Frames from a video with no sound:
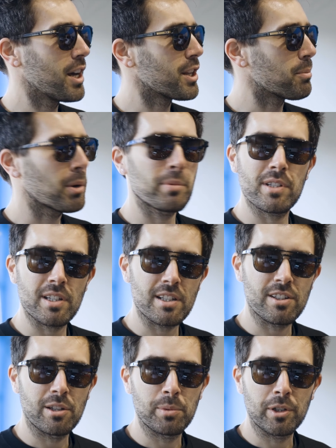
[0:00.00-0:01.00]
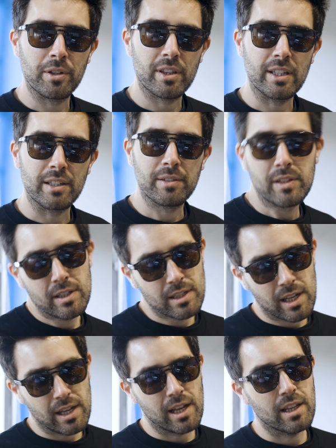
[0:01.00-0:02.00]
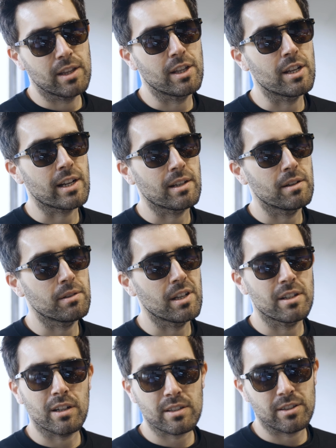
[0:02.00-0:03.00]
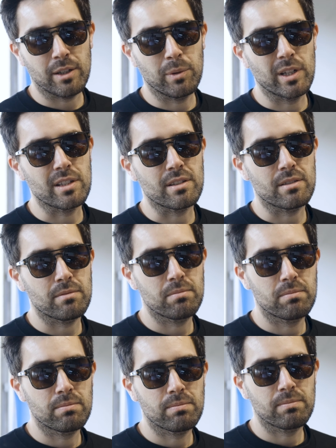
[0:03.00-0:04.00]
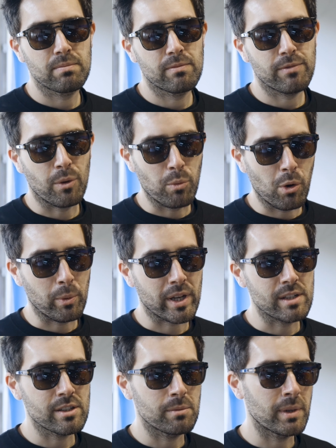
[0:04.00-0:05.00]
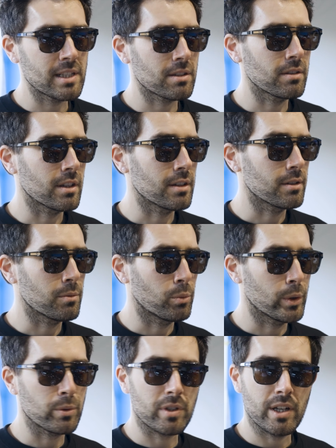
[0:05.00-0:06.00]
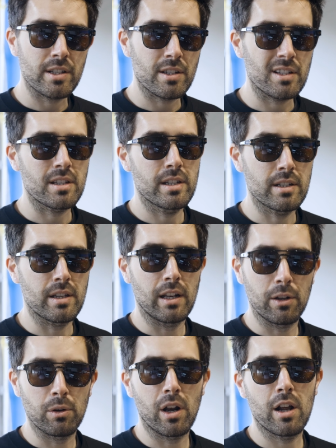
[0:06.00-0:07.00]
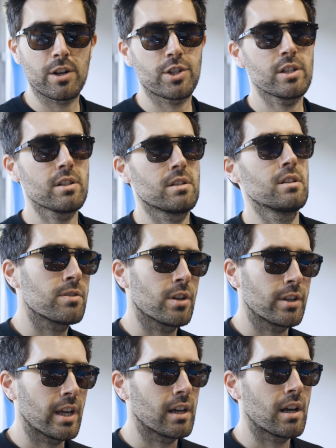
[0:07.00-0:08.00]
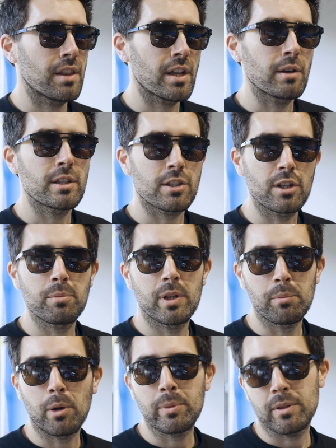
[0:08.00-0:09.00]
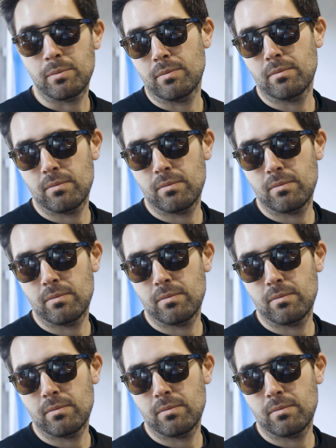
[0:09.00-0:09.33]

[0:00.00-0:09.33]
The Bobby Singh turbo, I think. The dark side one is, from what we can tell based on the wheel sizes, is a little larger. So yeah, I think it's going to be the Bobby